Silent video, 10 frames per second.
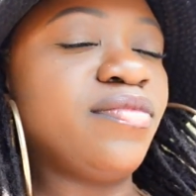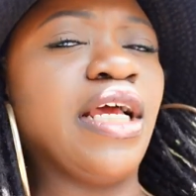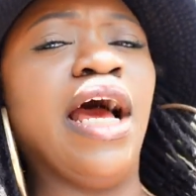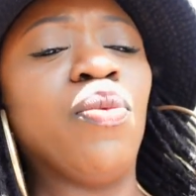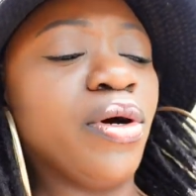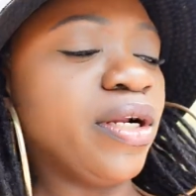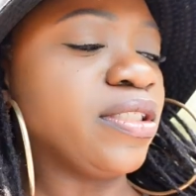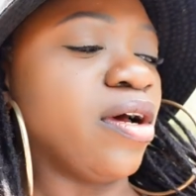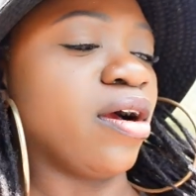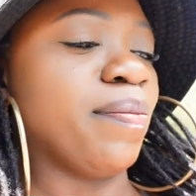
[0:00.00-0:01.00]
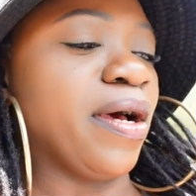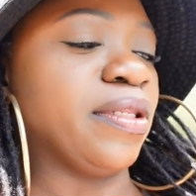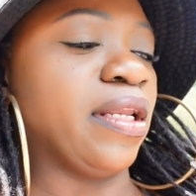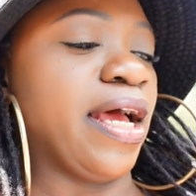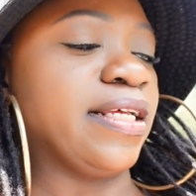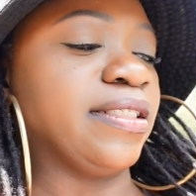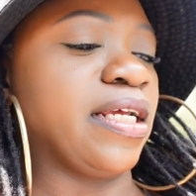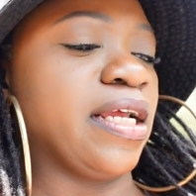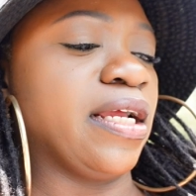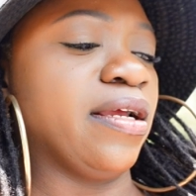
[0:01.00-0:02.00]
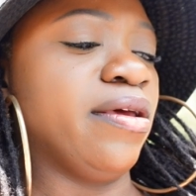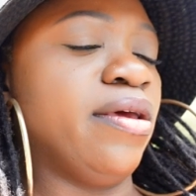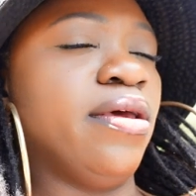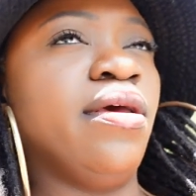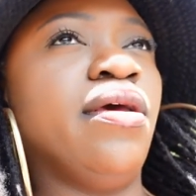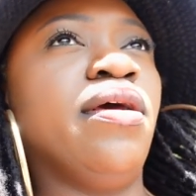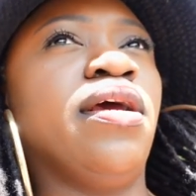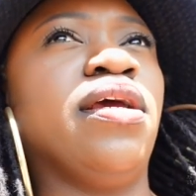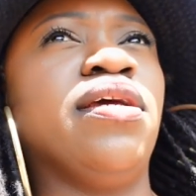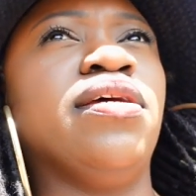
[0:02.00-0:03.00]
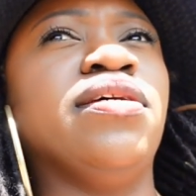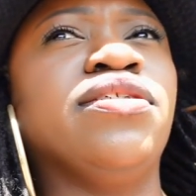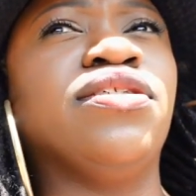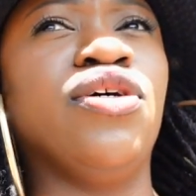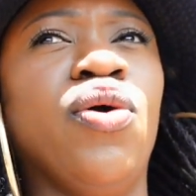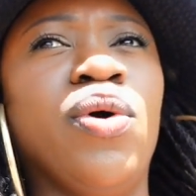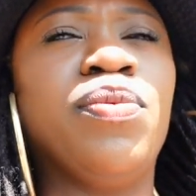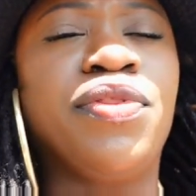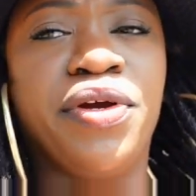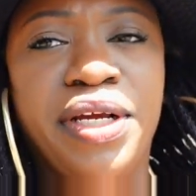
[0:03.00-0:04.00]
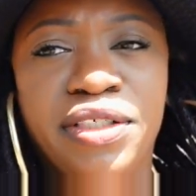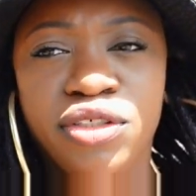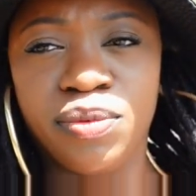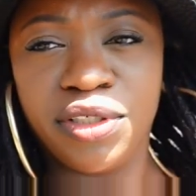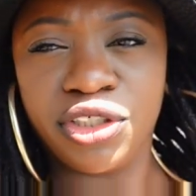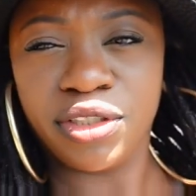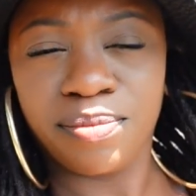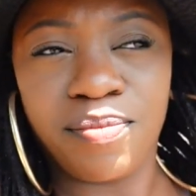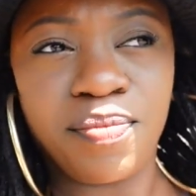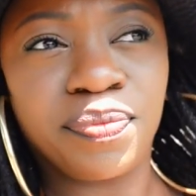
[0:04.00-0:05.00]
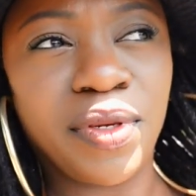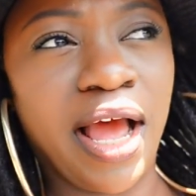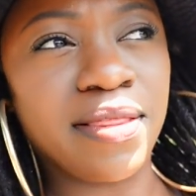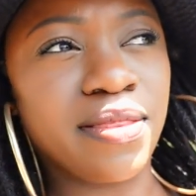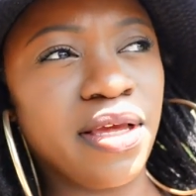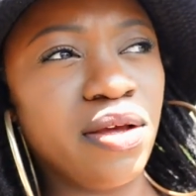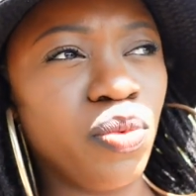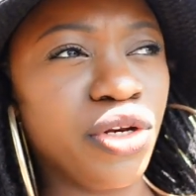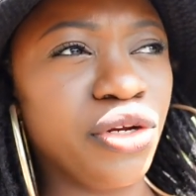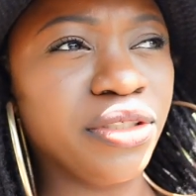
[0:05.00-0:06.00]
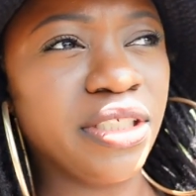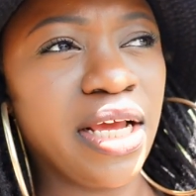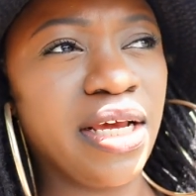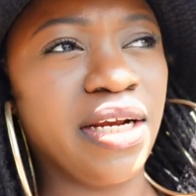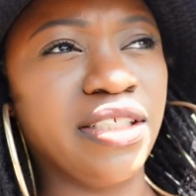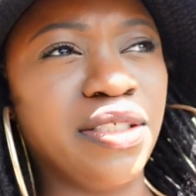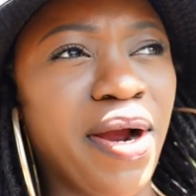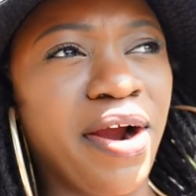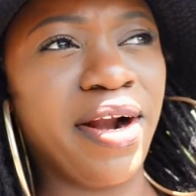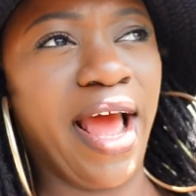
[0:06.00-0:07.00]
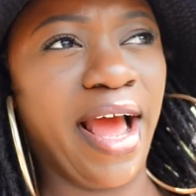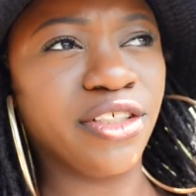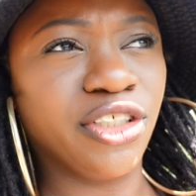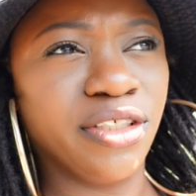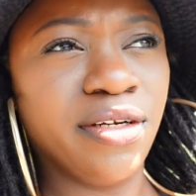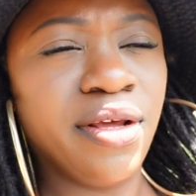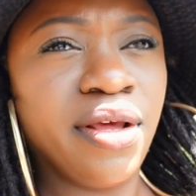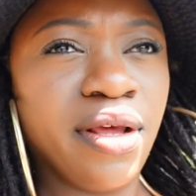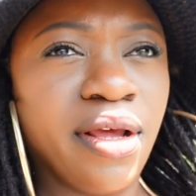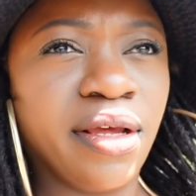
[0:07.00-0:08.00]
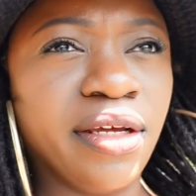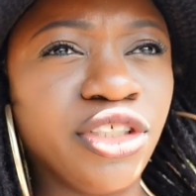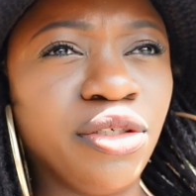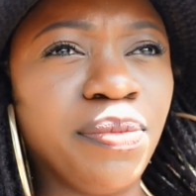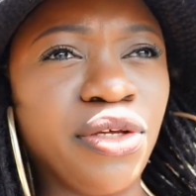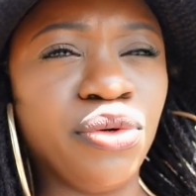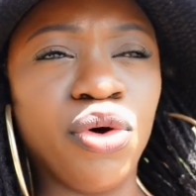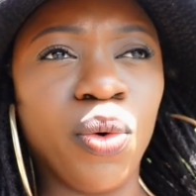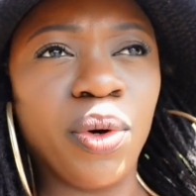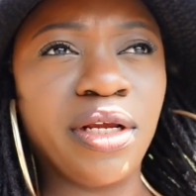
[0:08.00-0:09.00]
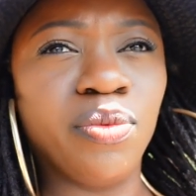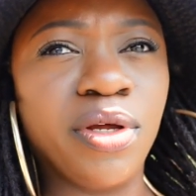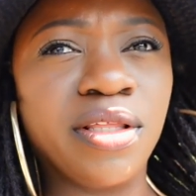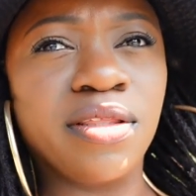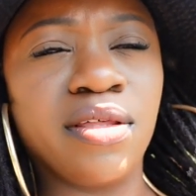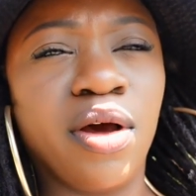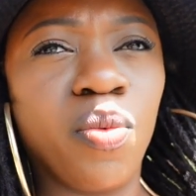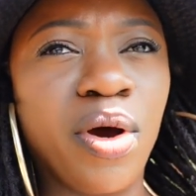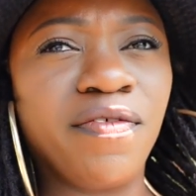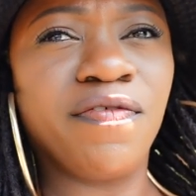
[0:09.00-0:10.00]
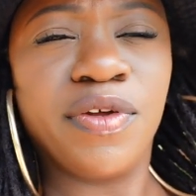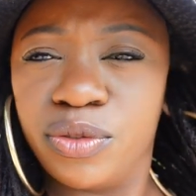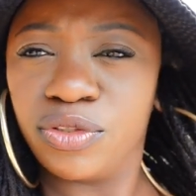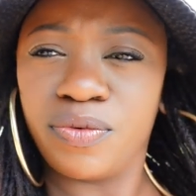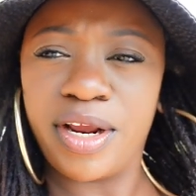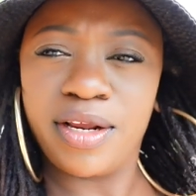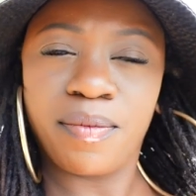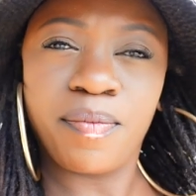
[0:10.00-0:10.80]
I want to talk about the last thing is going with your intuition. I think when you're taking inspired action, it should be you going with what feels right.